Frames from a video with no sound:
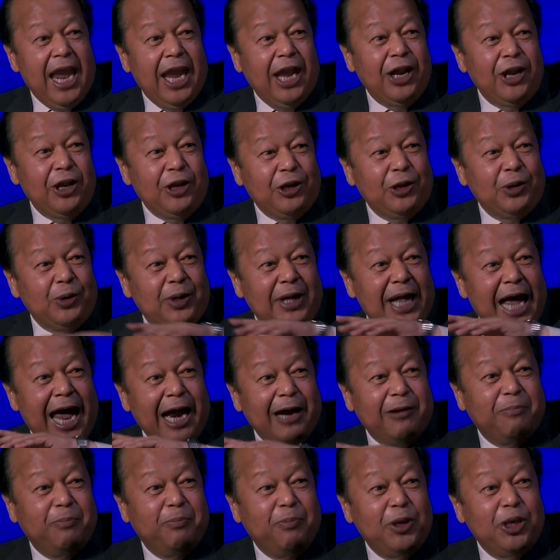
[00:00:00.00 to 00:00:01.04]
into
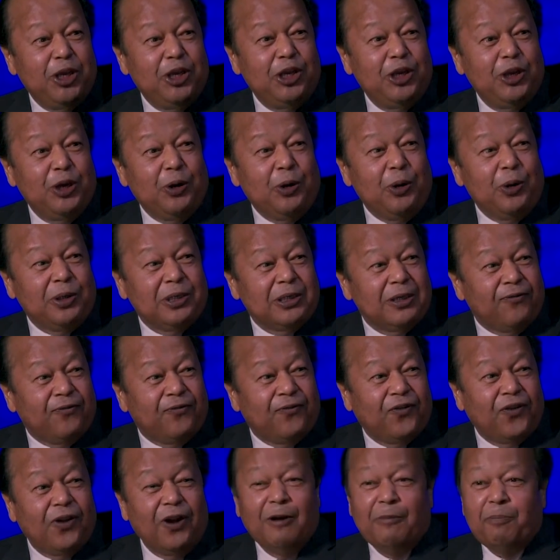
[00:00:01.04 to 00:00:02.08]
that
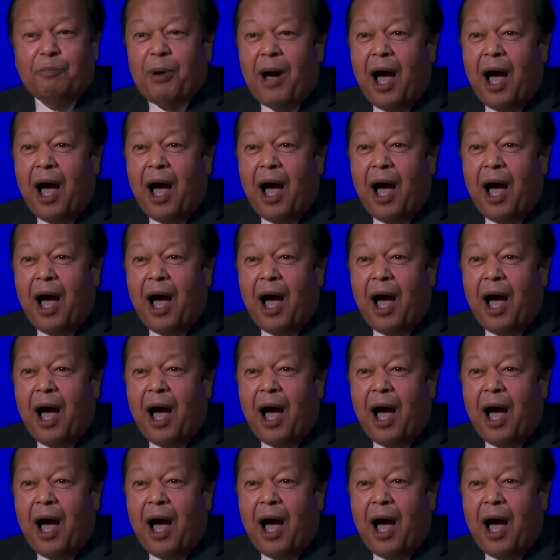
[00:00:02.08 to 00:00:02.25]
beautiful